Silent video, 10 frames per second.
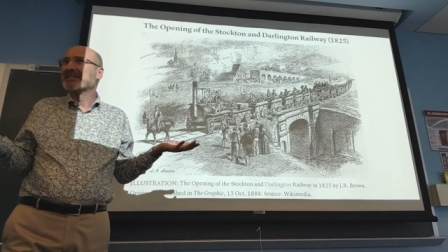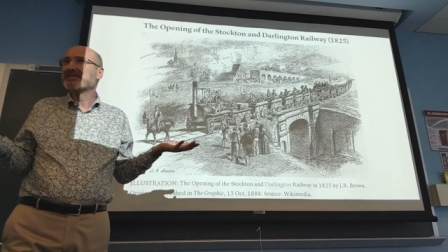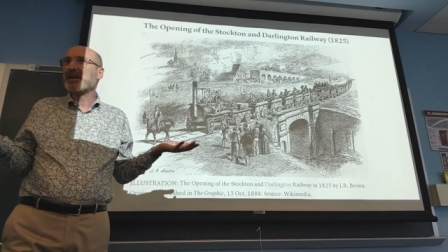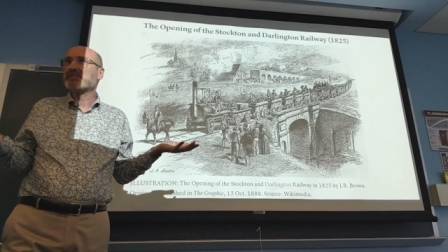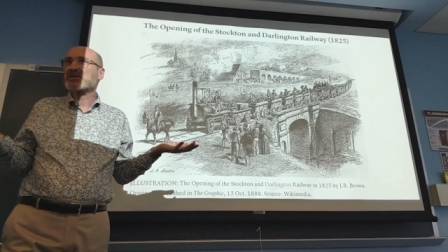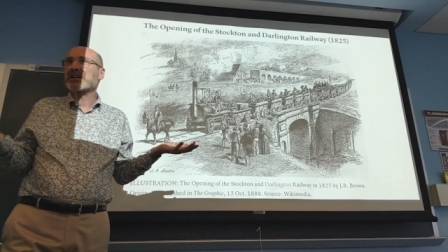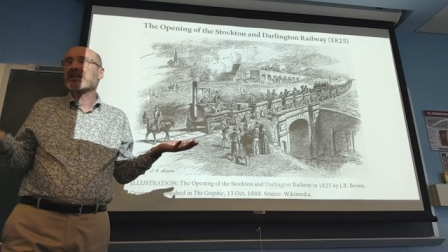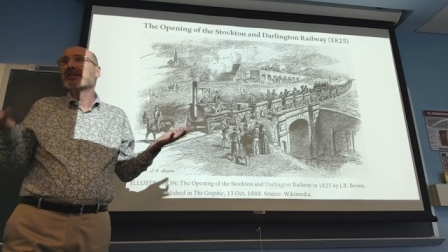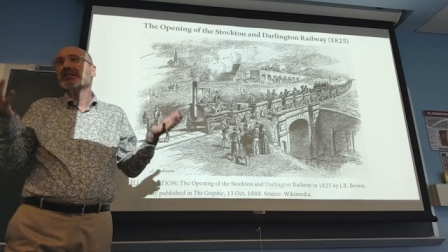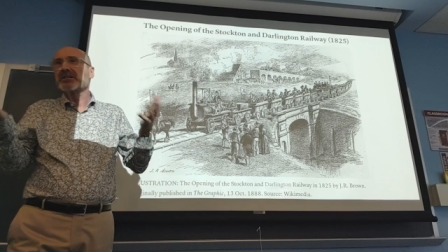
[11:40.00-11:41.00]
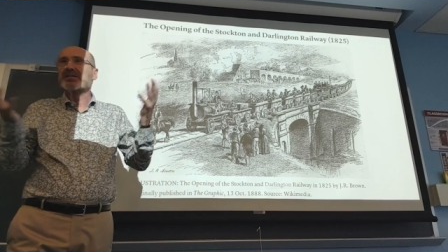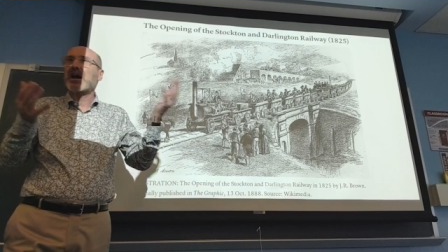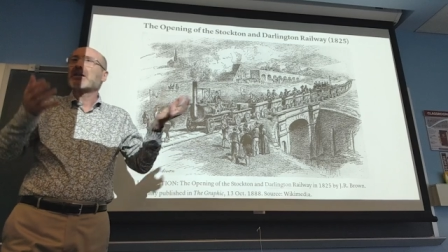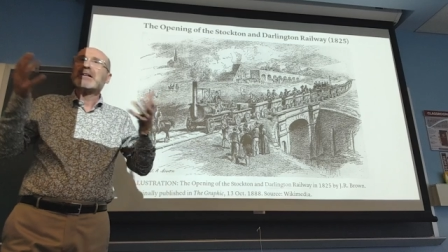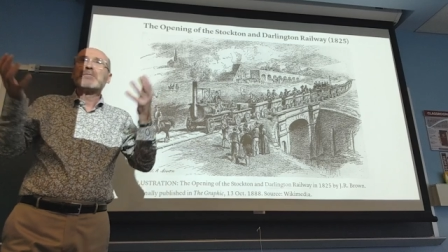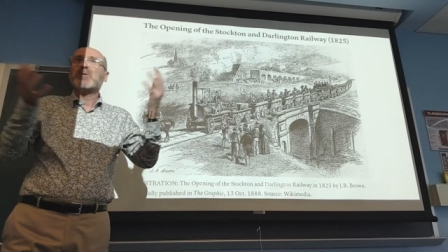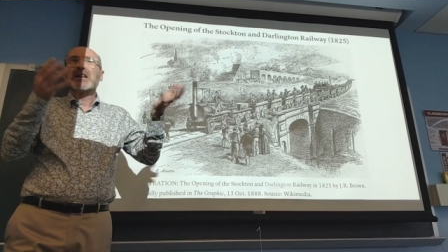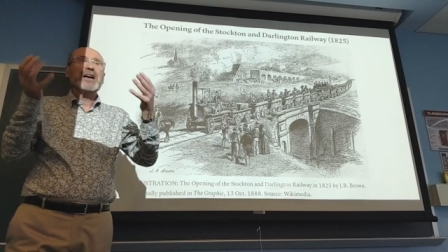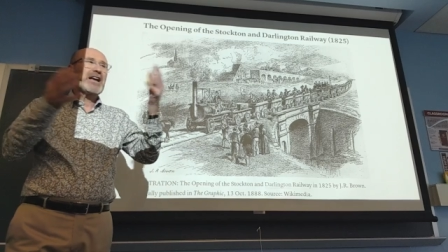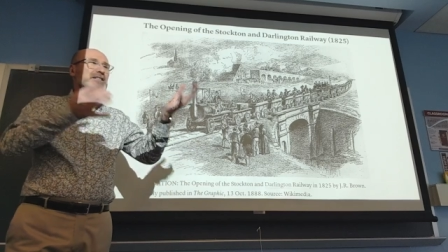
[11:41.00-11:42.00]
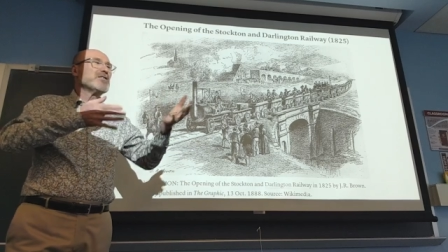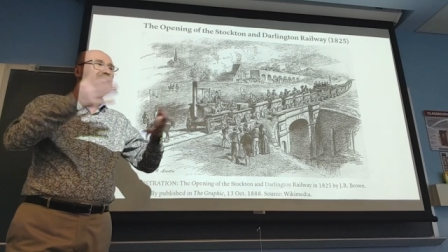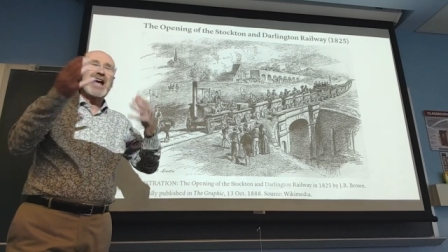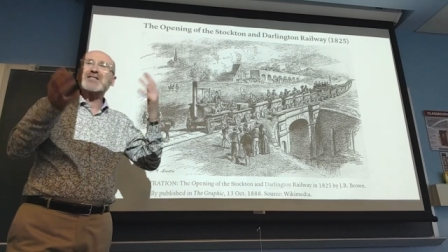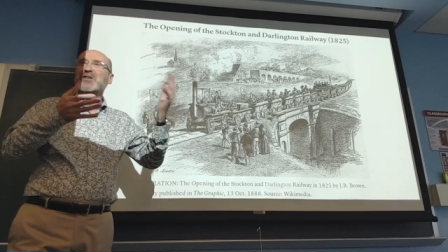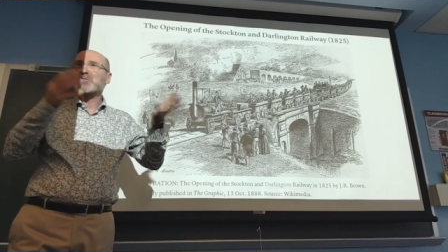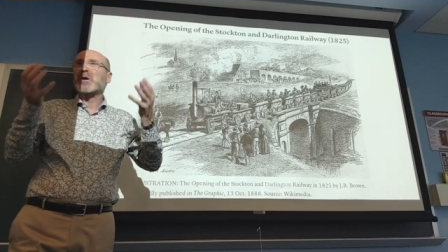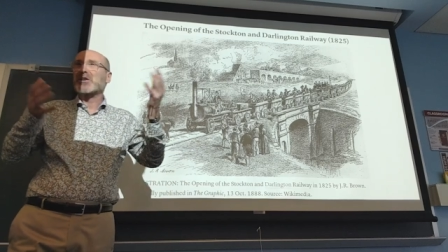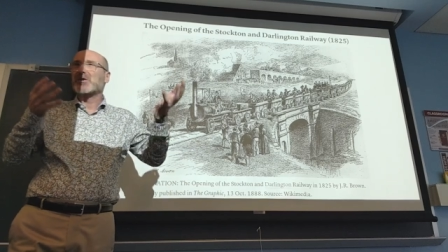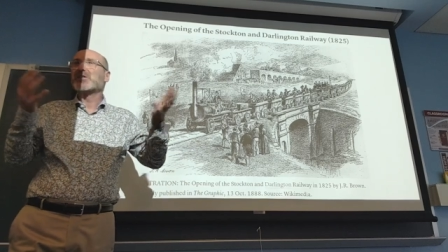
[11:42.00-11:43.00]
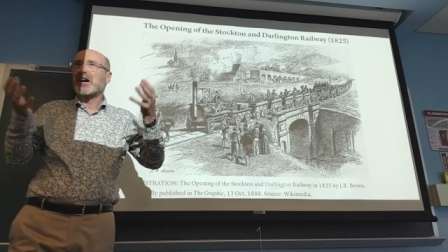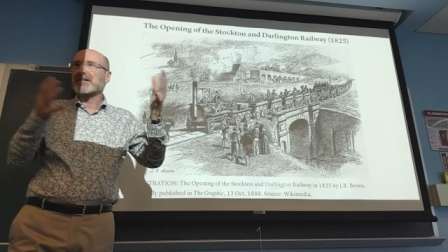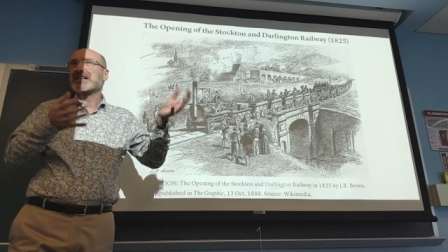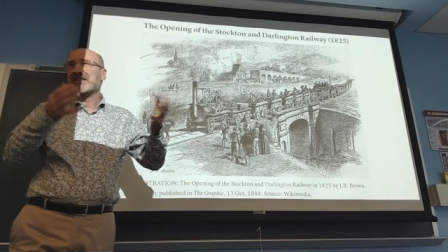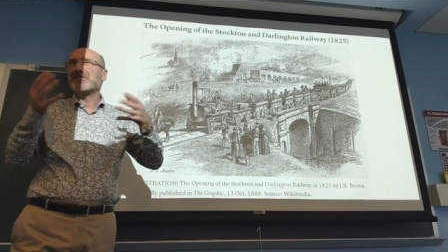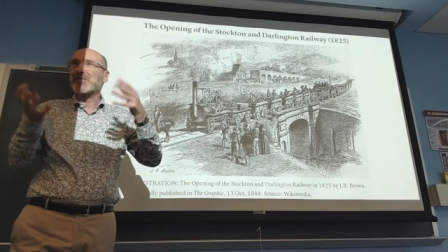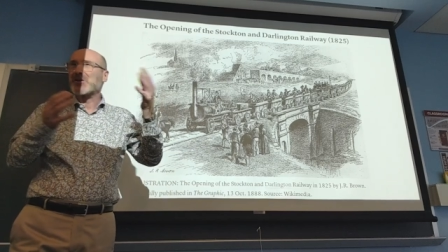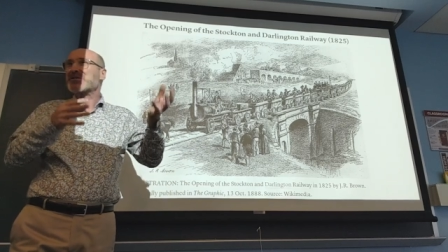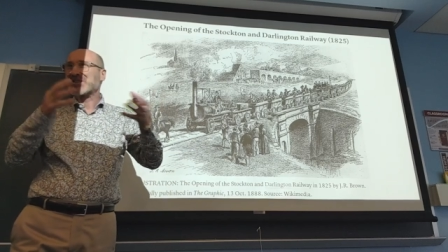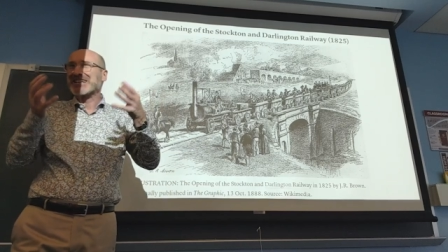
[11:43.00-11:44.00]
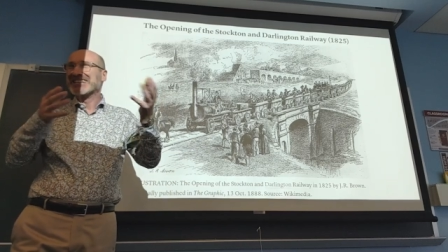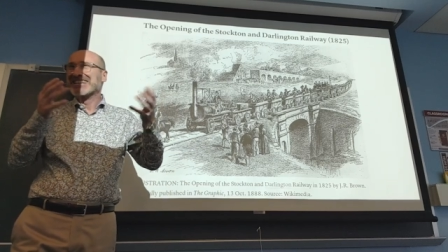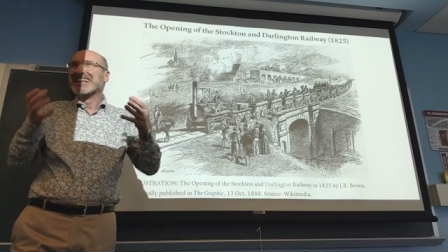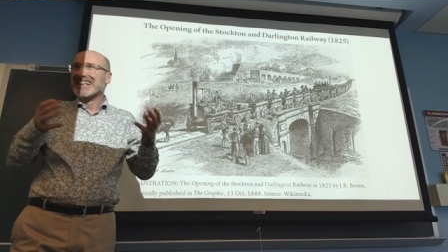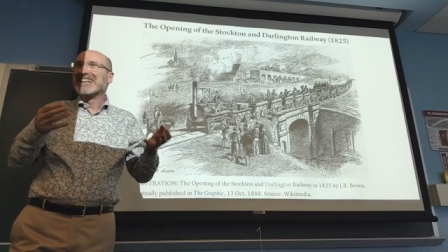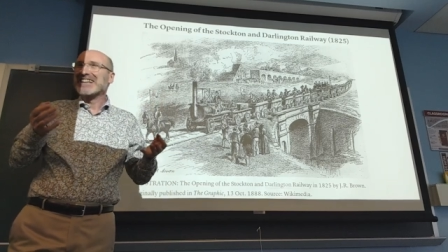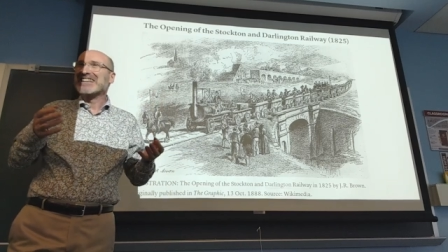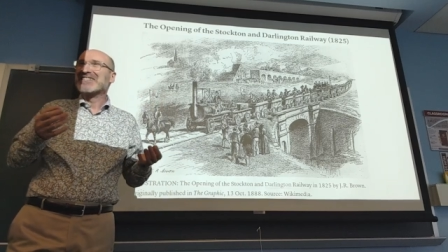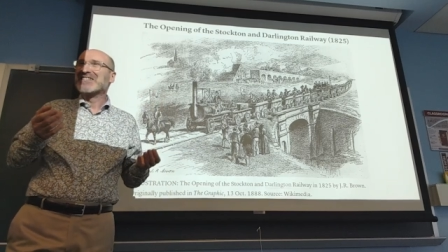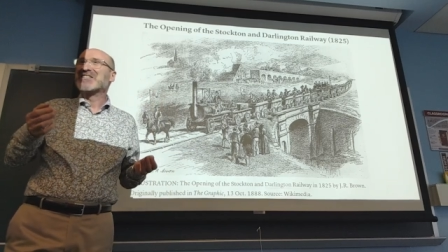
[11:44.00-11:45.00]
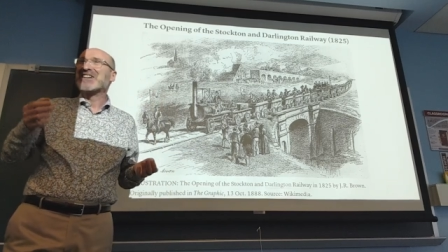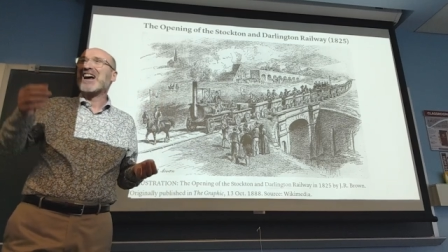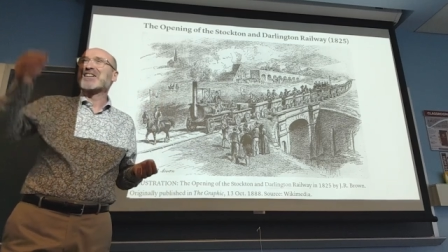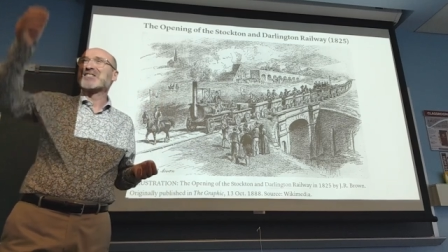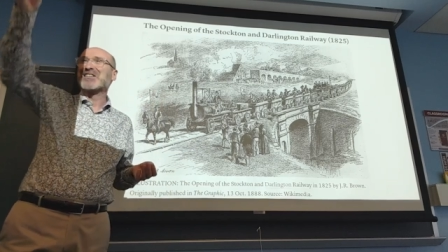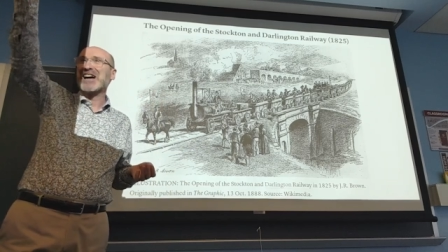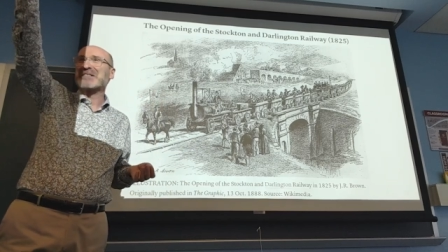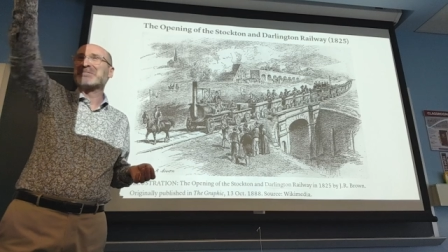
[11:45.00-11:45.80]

Famously, it's not, well, it's contentious whether or not it is the first, and you, you can argue that,